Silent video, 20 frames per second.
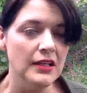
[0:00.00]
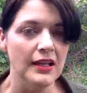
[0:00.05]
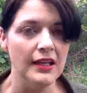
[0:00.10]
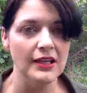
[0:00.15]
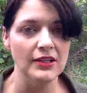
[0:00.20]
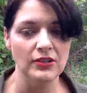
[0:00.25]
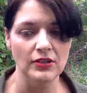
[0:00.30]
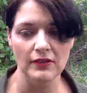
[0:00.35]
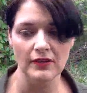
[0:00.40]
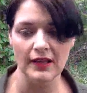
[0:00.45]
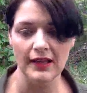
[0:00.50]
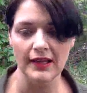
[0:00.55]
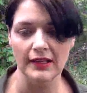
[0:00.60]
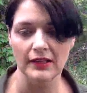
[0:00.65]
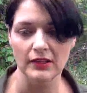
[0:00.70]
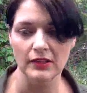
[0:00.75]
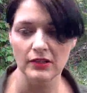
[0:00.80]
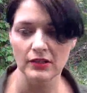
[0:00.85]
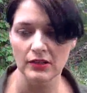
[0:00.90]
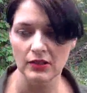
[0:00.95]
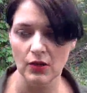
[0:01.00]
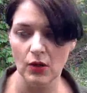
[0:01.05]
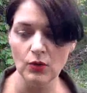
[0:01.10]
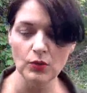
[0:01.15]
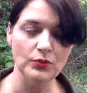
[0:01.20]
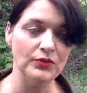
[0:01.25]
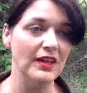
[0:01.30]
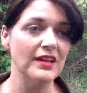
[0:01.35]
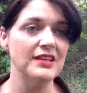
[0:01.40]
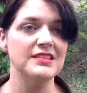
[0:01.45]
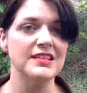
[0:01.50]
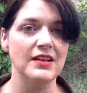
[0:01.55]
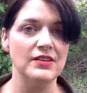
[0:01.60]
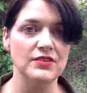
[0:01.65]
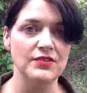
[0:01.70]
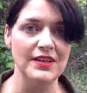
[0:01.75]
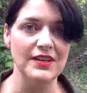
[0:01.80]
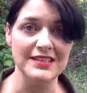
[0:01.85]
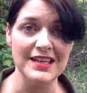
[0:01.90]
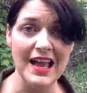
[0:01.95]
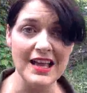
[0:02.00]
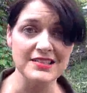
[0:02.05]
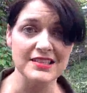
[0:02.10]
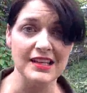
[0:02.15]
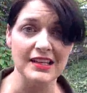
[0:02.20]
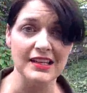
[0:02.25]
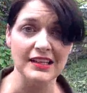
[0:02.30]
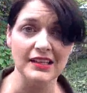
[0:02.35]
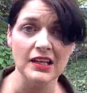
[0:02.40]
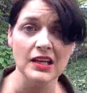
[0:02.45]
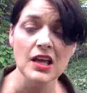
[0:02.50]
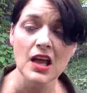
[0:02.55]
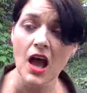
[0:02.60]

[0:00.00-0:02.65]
And you're like, "Oh, that sounds fantastic.